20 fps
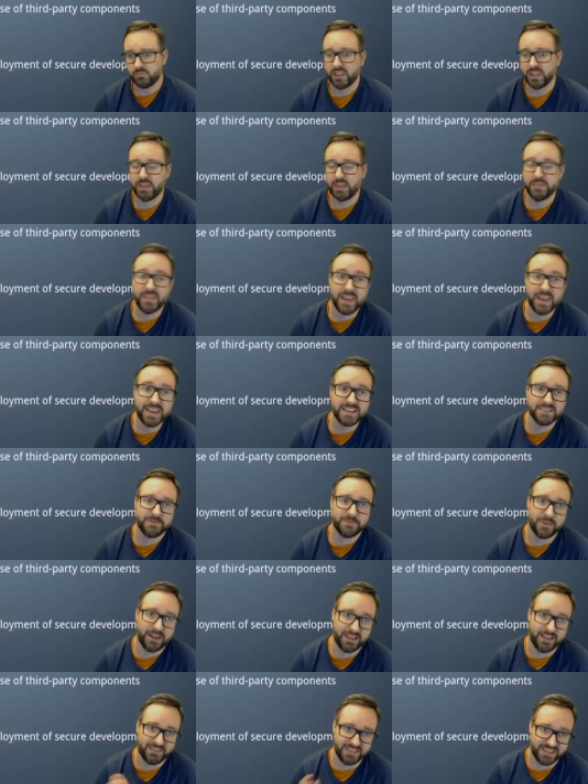and they
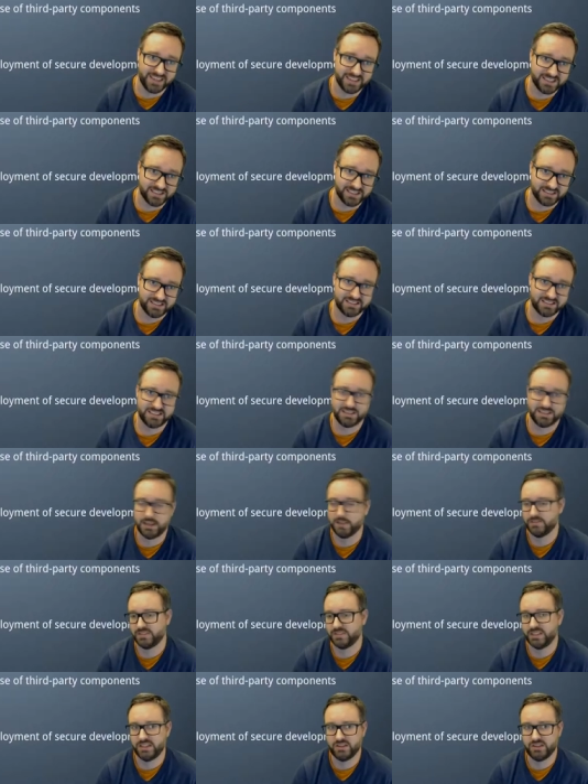define these steps
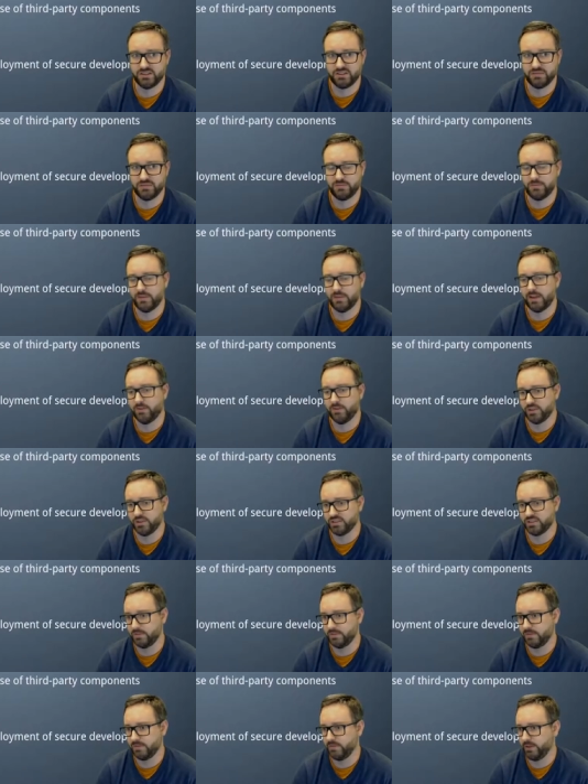that you should everyone should
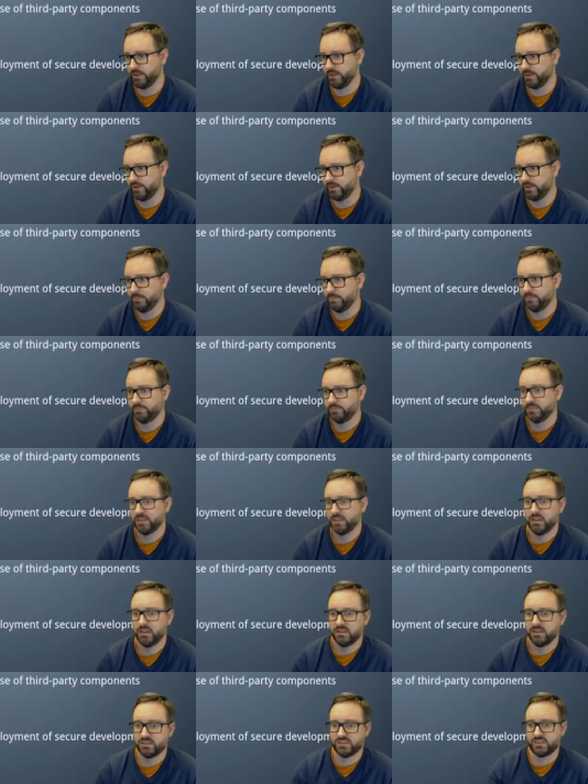be following.
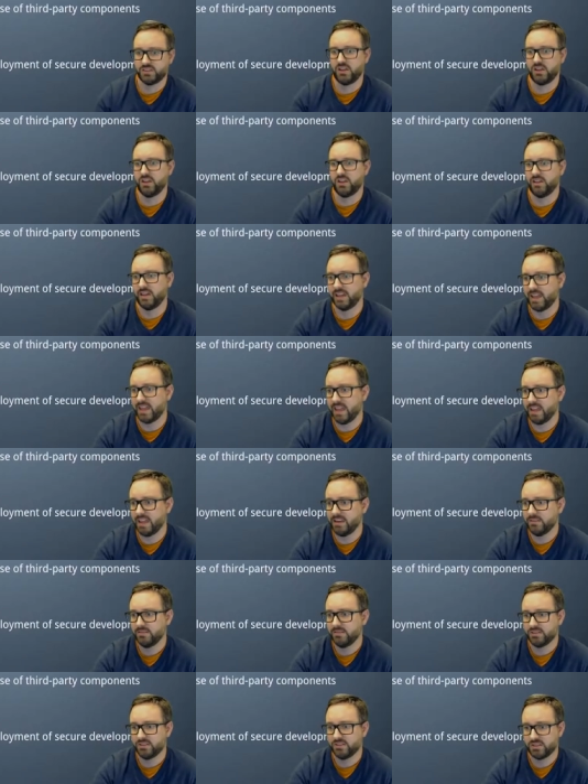So again,
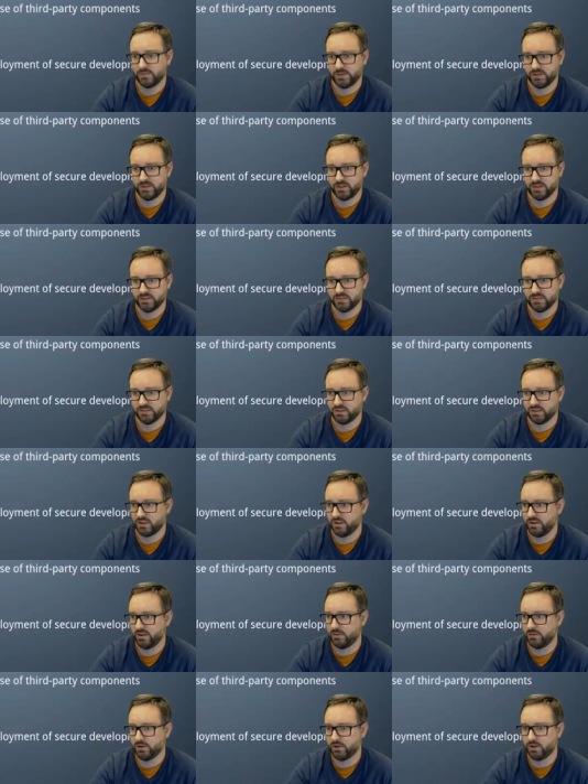should be doing security
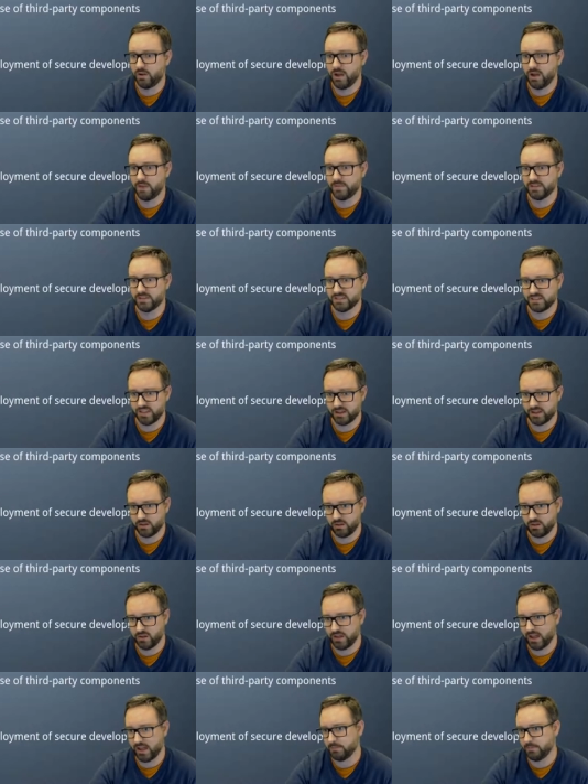requirements. They call
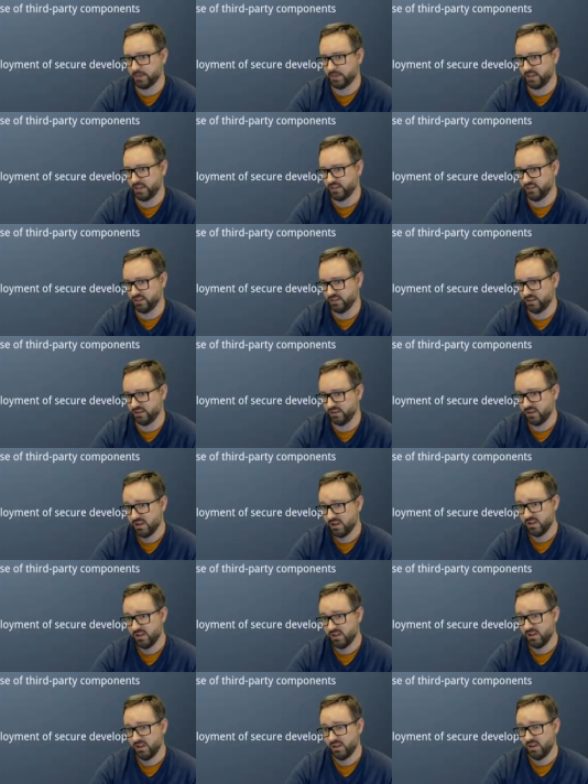it application
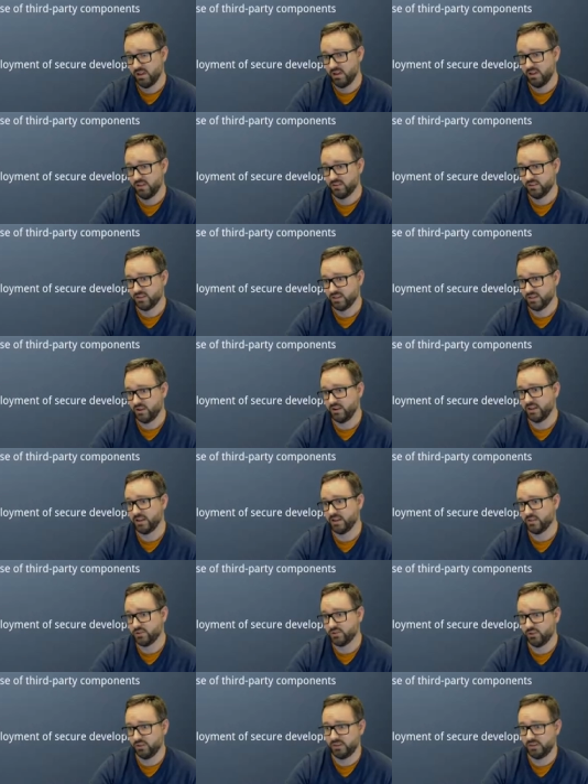security
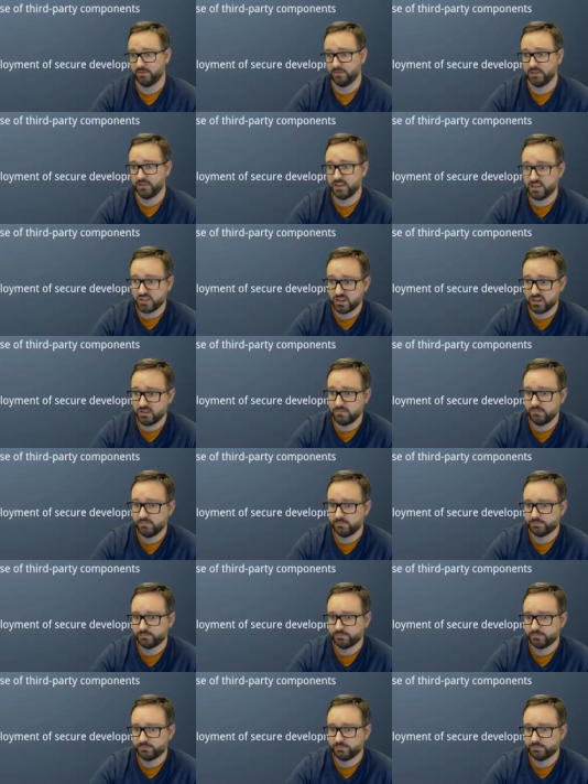control definition.